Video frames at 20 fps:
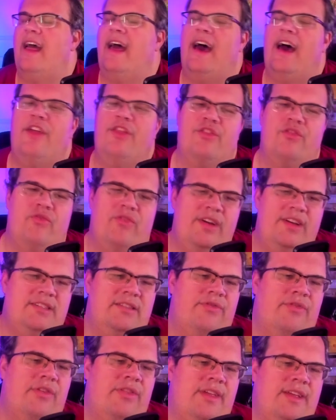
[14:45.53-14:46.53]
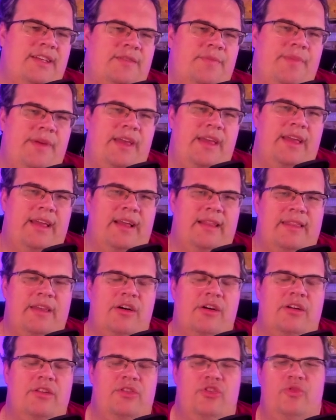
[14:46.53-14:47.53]
And the reason for this being, there
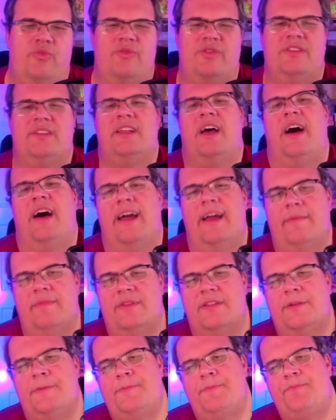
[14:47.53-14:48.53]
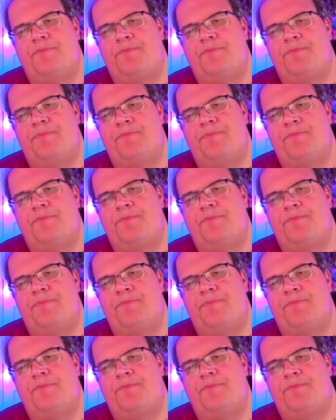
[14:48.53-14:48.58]
are numerous times